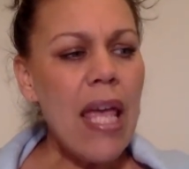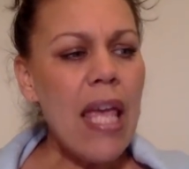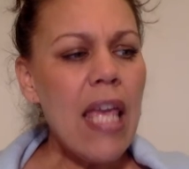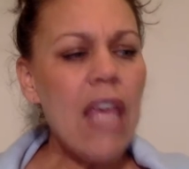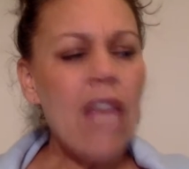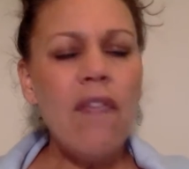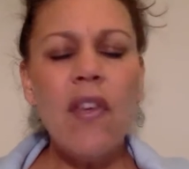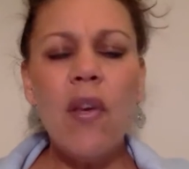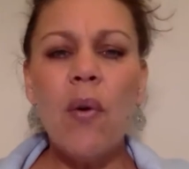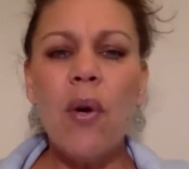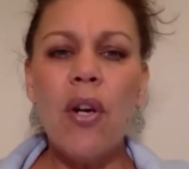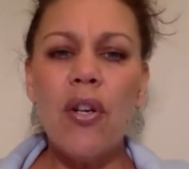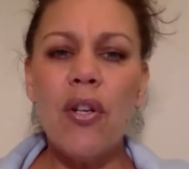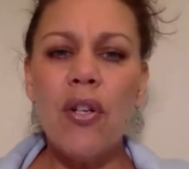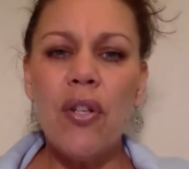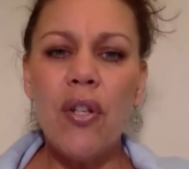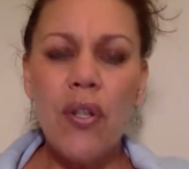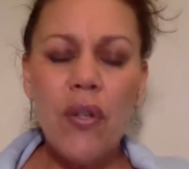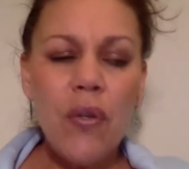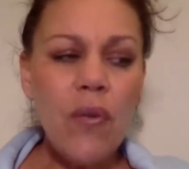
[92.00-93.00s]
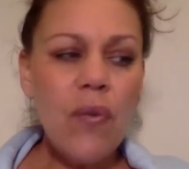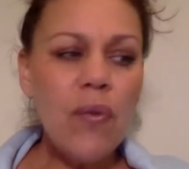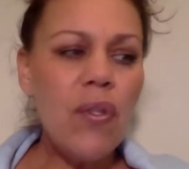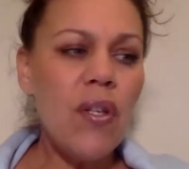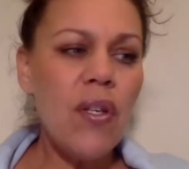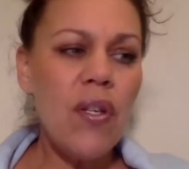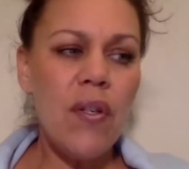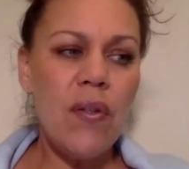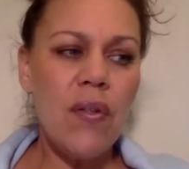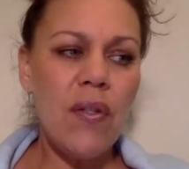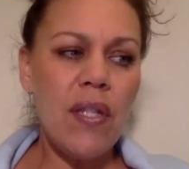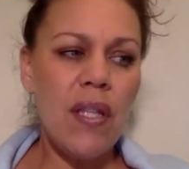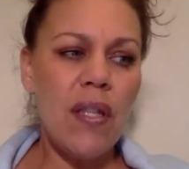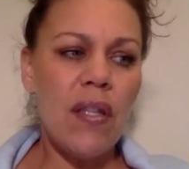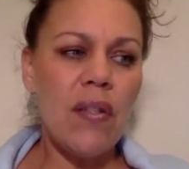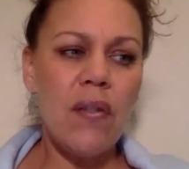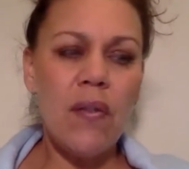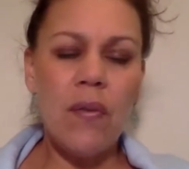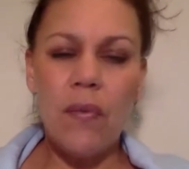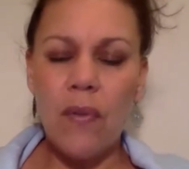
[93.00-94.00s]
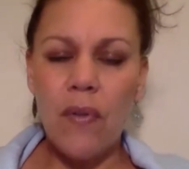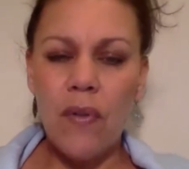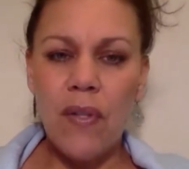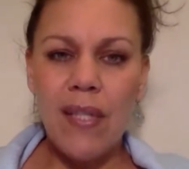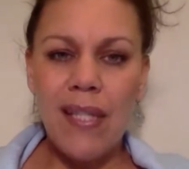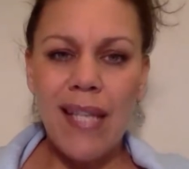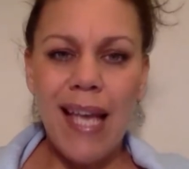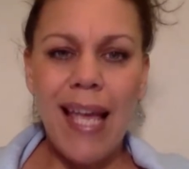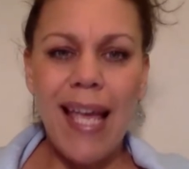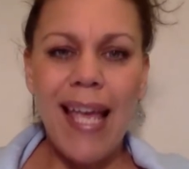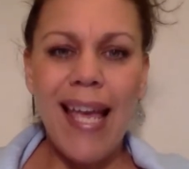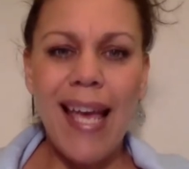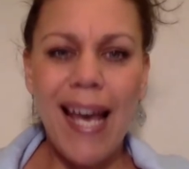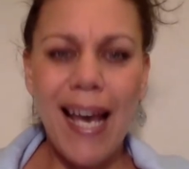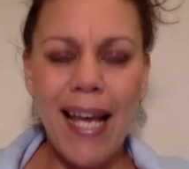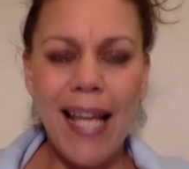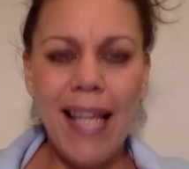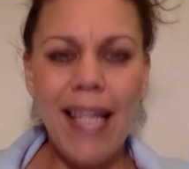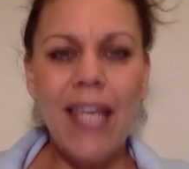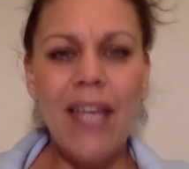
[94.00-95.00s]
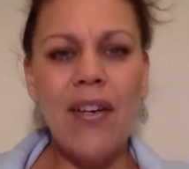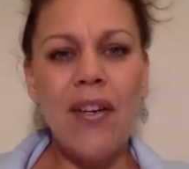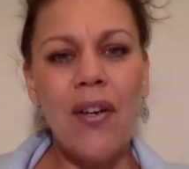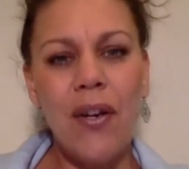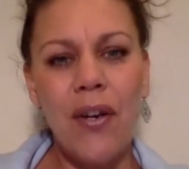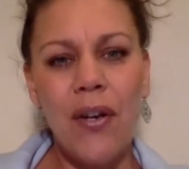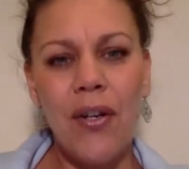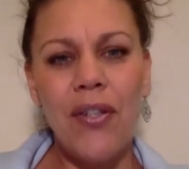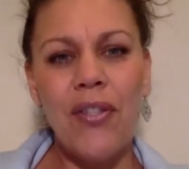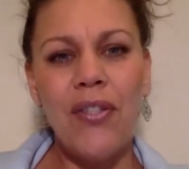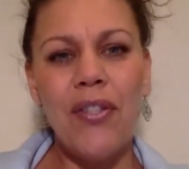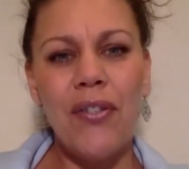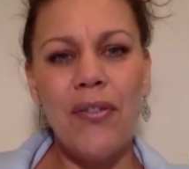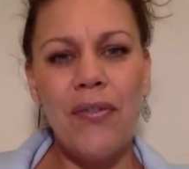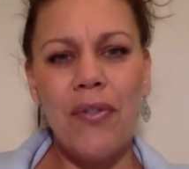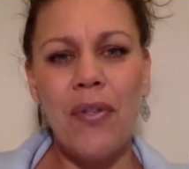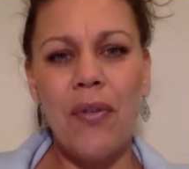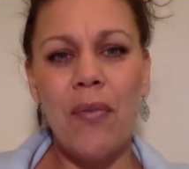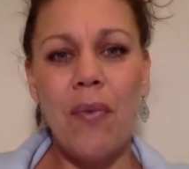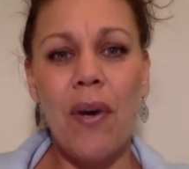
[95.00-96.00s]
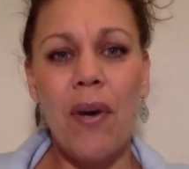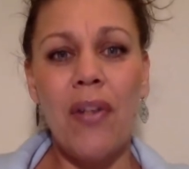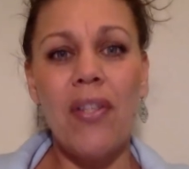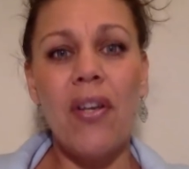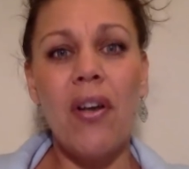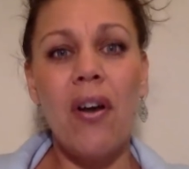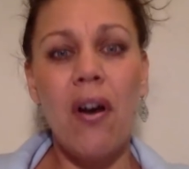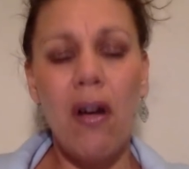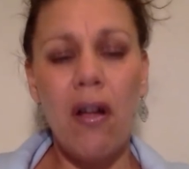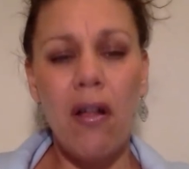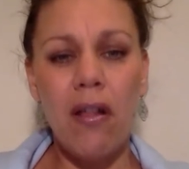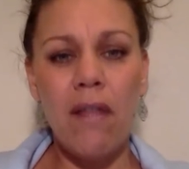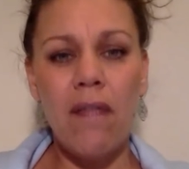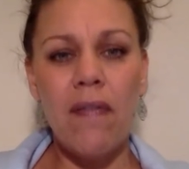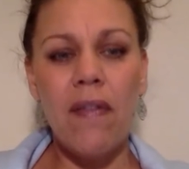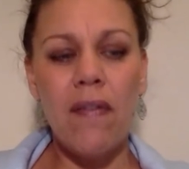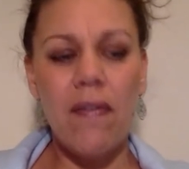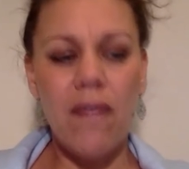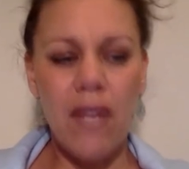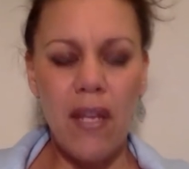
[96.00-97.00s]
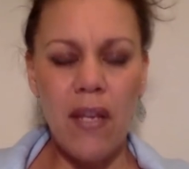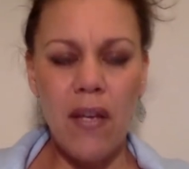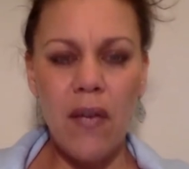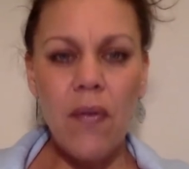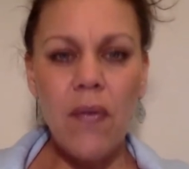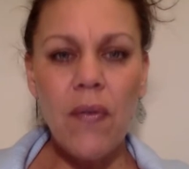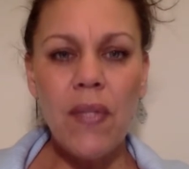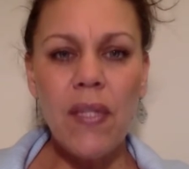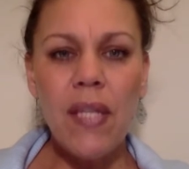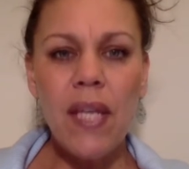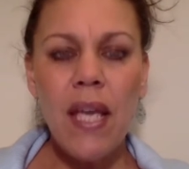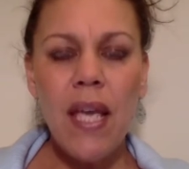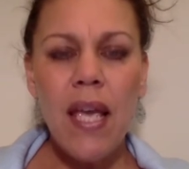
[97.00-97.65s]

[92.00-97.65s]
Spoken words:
If you are new to using the tools, I highly encourage you to watch all of the videos.